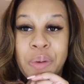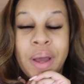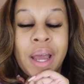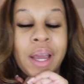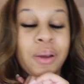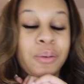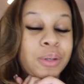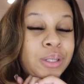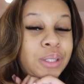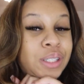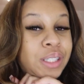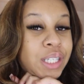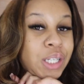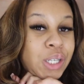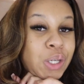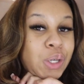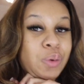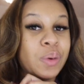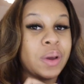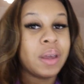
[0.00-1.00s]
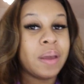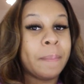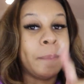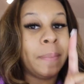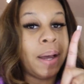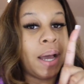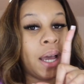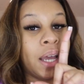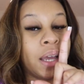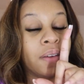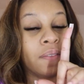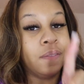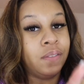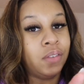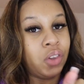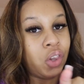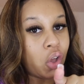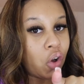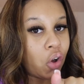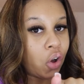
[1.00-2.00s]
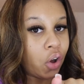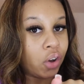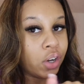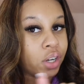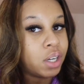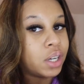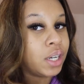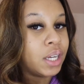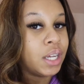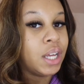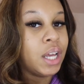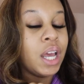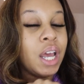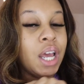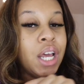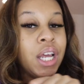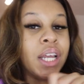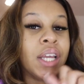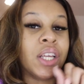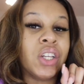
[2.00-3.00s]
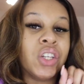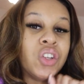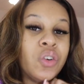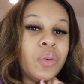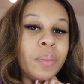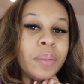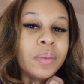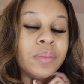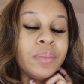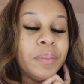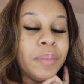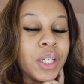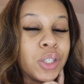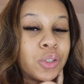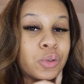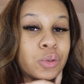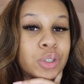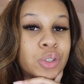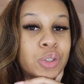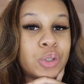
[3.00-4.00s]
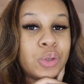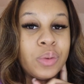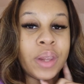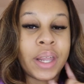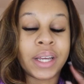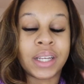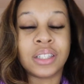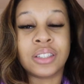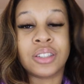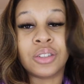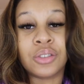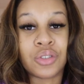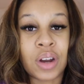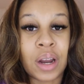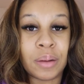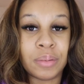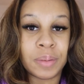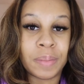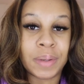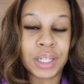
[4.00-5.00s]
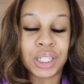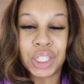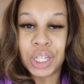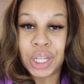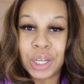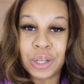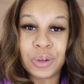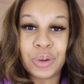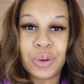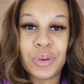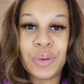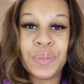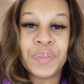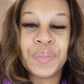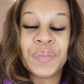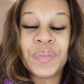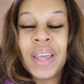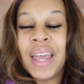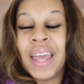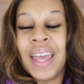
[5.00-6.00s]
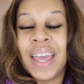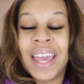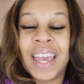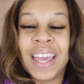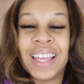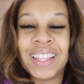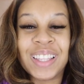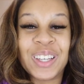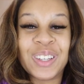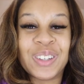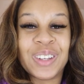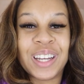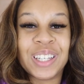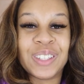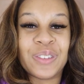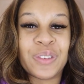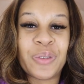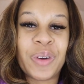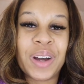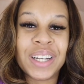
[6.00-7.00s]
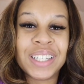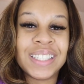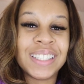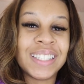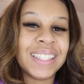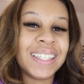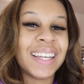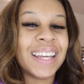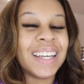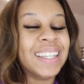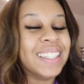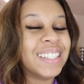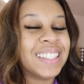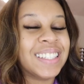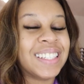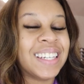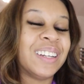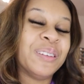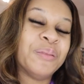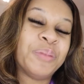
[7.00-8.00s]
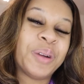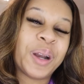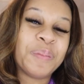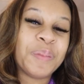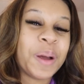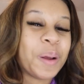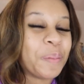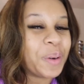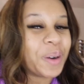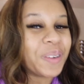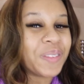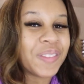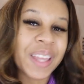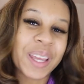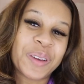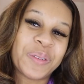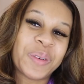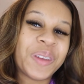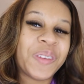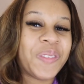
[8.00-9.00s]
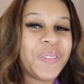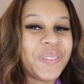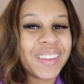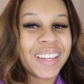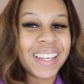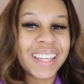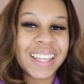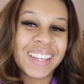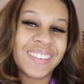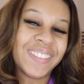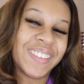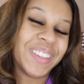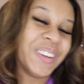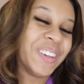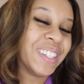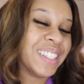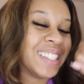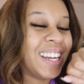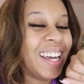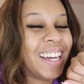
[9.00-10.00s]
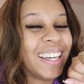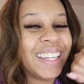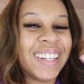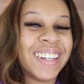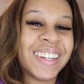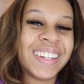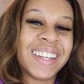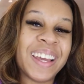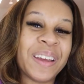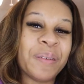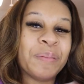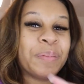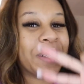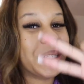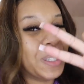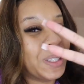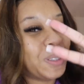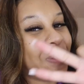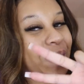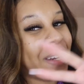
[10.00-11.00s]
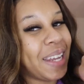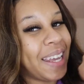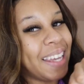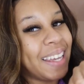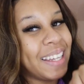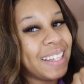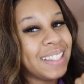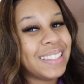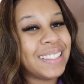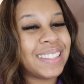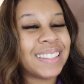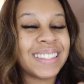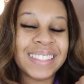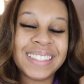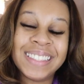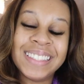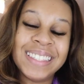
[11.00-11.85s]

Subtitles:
I will see you in my vlog. And don't make sure to like and subscribe to my channel. And thank you guys for watching and celebrating my birthday with me, even though it's not here yet, but in 2 days.